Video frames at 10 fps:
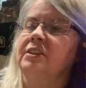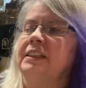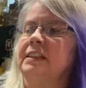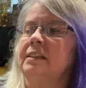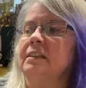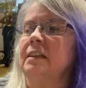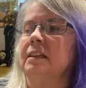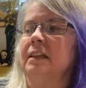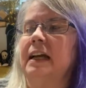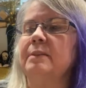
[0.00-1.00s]
the
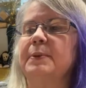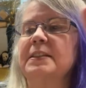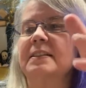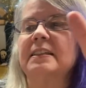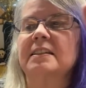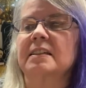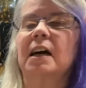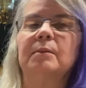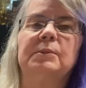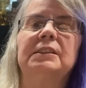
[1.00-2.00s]
NPCs
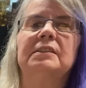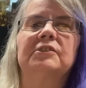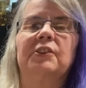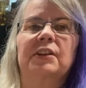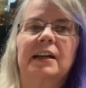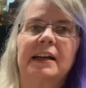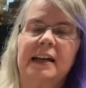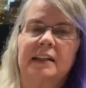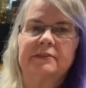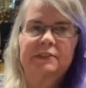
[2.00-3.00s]
come in so that I
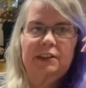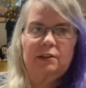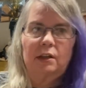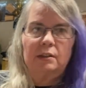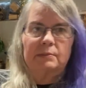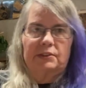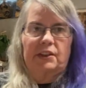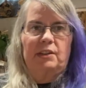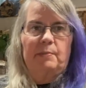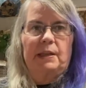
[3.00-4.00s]
have, you know, oh, there's
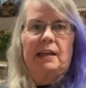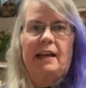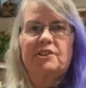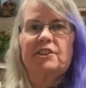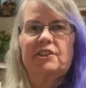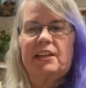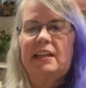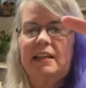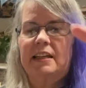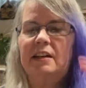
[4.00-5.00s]
going to be hatching
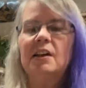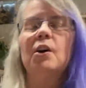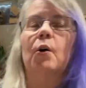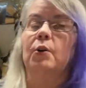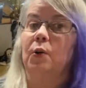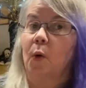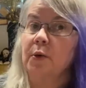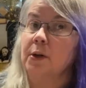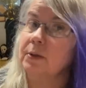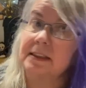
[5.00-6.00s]
today, or, oh
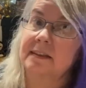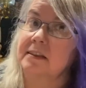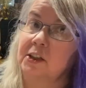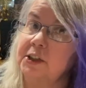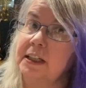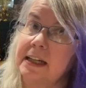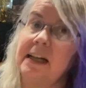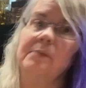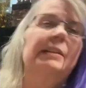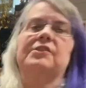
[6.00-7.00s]
no, it's starting
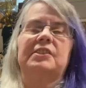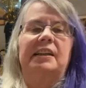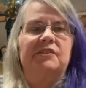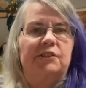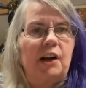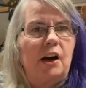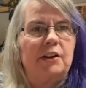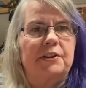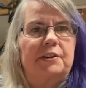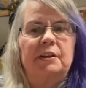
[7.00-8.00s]
now because the eggs are
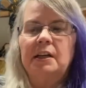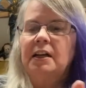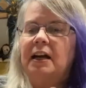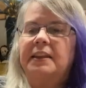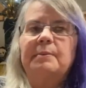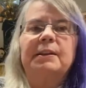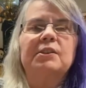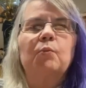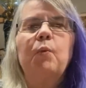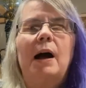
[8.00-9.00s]
harder and they begin
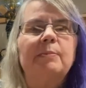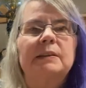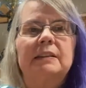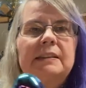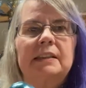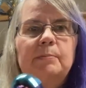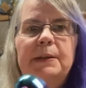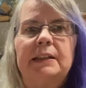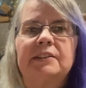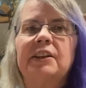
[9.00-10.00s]
to wobble a little
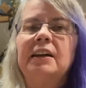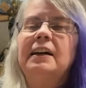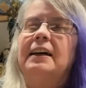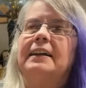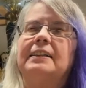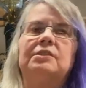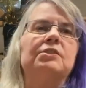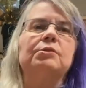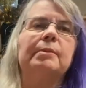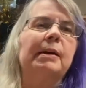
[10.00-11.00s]
bit, and
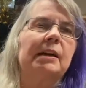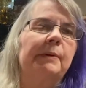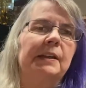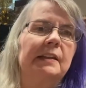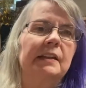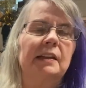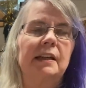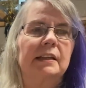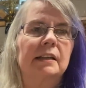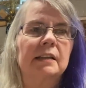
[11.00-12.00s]
you can make up anything you
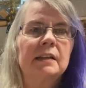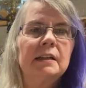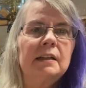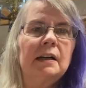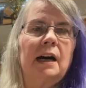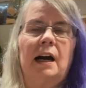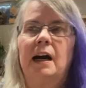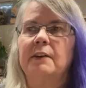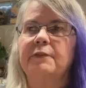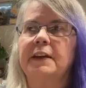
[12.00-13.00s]
like.
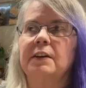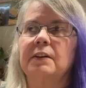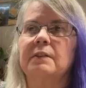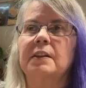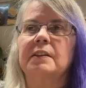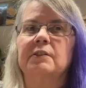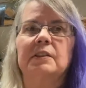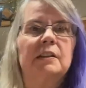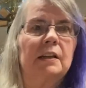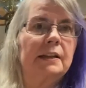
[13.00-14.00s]
I figured that they're a
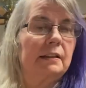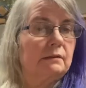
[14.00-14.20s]
little like